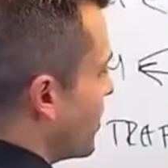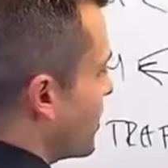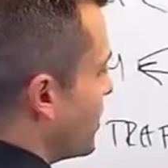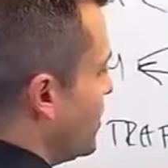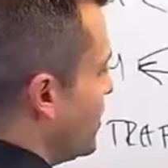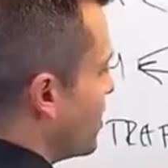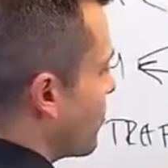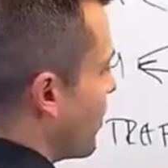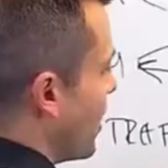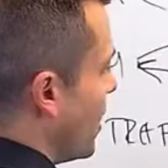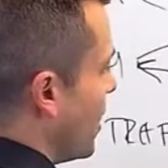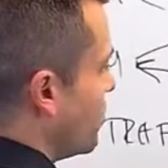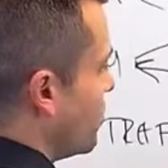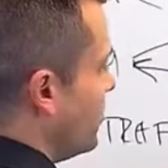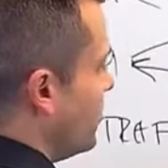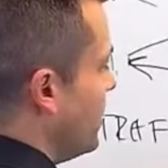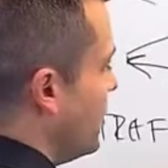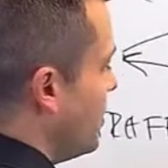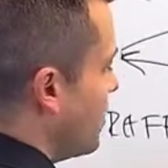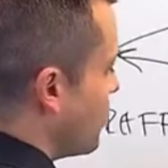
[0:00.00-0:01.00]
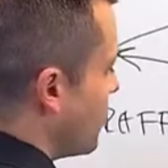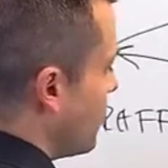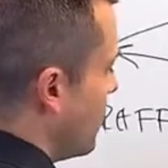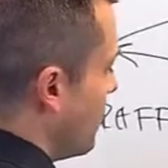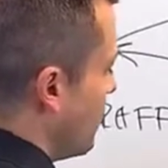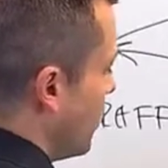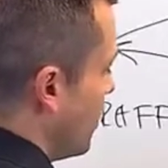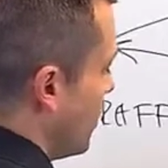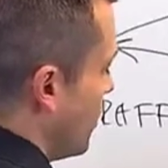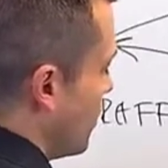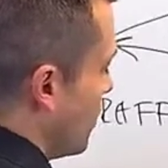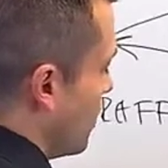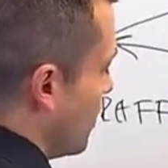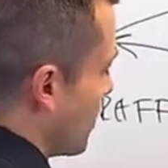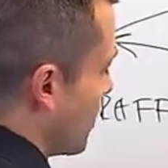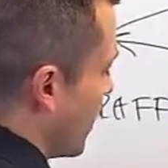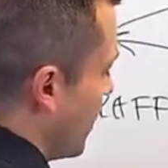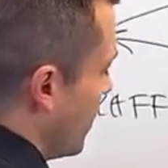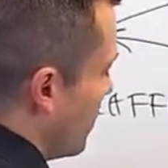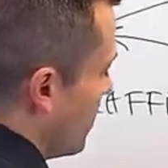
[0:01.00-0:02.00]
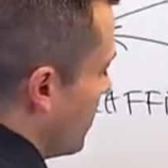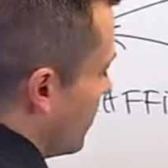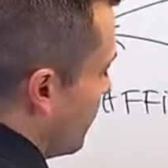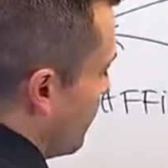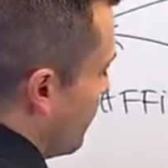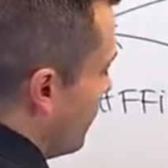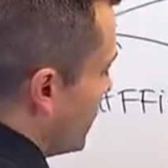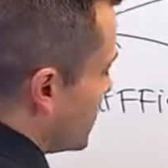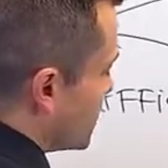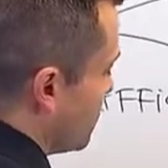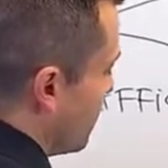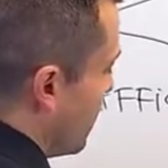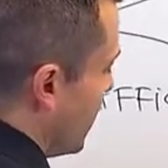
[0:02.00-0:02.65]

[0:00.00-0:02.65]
marketing crowd here, okay? This